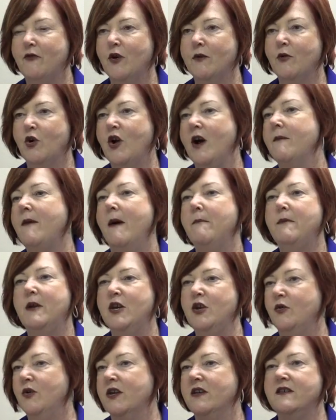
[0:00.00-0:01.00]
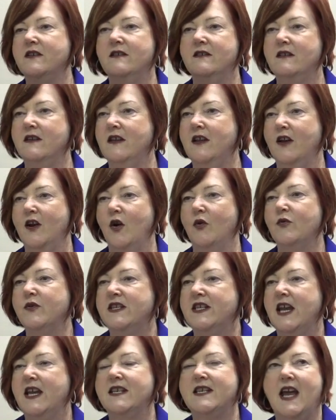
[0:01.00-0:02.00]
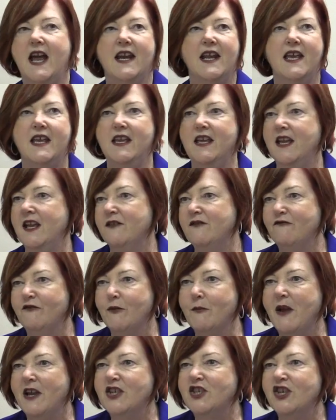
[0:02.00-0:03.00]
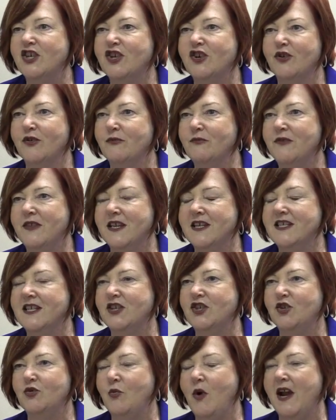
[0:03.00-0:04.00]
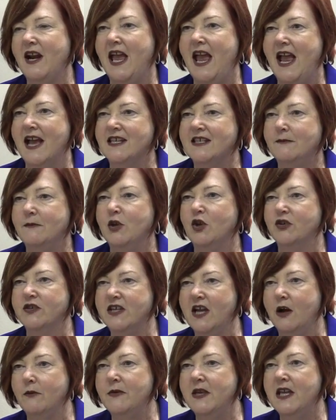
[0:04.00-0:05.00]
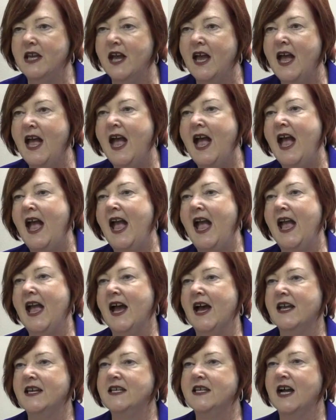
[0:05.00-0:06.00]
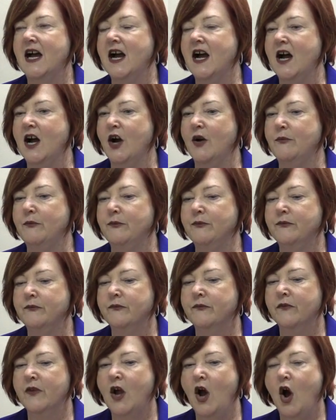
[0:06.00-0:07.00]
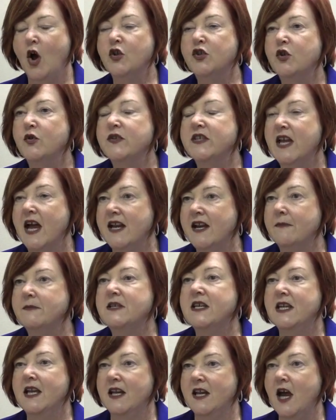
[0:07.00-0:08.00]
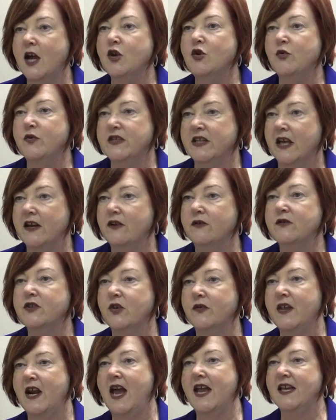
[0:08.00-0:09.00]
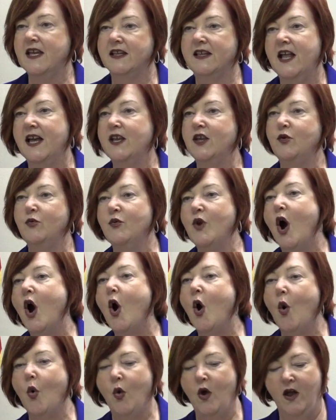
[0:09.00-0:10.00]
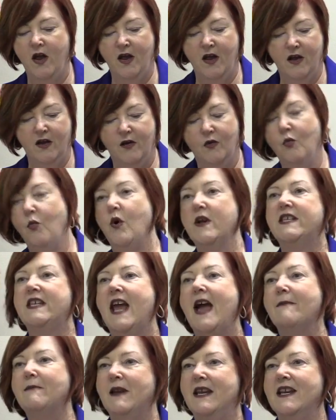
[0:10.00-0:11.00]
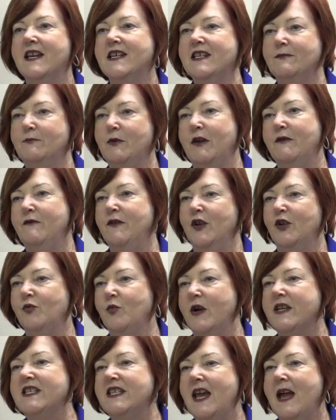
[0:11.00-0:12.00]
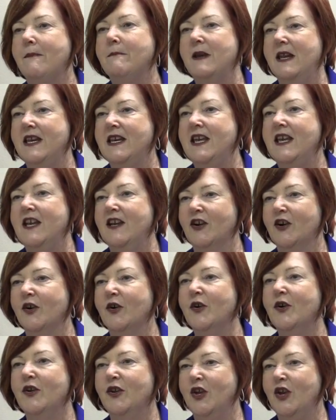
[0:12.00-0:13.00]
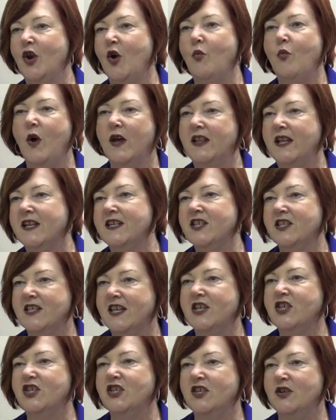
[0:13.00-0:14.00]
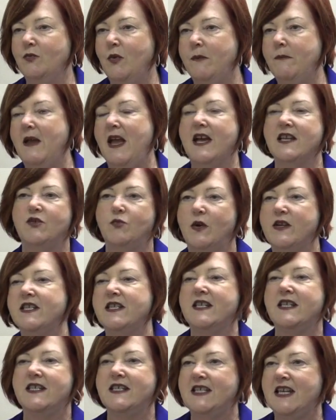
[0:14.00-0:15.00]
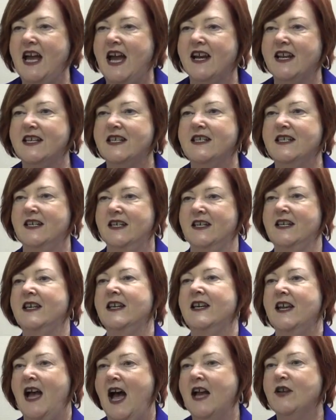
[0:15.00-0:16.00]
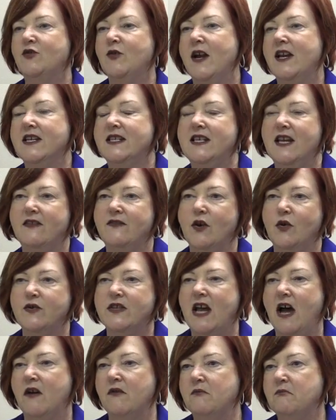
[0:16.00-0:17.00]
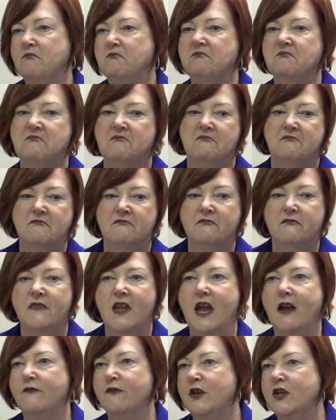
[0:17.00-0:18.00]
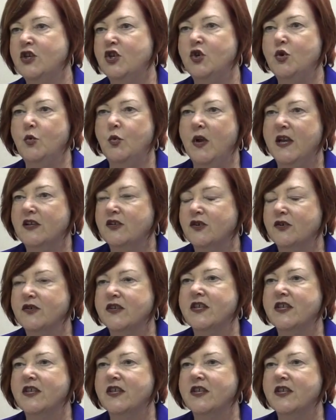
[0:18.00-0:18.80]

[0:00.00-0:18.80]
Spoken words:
form will come up, and you can, send any information or things that you want to ask me or tell me. And also sign up to get a newsletter so that I can let you know what's happening in Springfield, what's happening here, what legislation did we pass, what's the status. I try to send those out every 2 weeks or